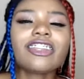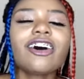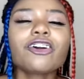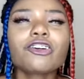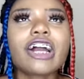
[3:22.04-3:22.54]

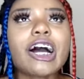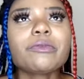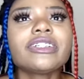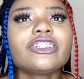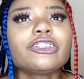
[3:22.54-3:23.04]
not
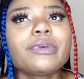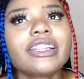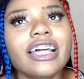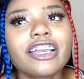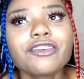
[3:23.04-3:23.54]
crap because that was
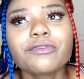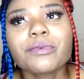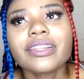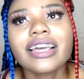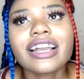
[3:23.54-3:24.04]
my life
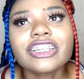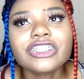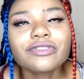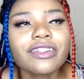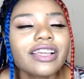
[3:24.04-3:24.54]
but like I
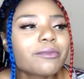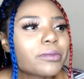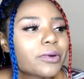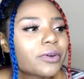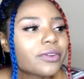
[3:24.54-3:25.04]
just felt like
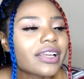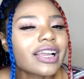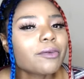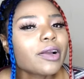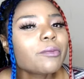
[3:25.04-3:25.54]
bro like
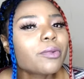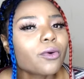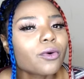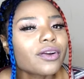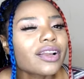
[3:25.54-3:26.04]
am I
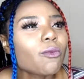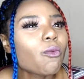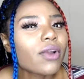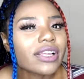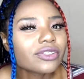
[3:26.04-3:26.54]
pouring
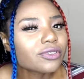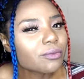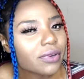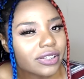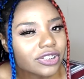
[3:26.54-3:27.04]
way too
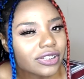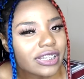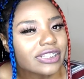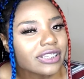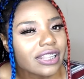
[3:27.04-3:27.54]
much
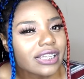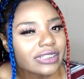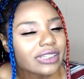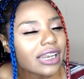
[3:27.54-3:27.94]
into this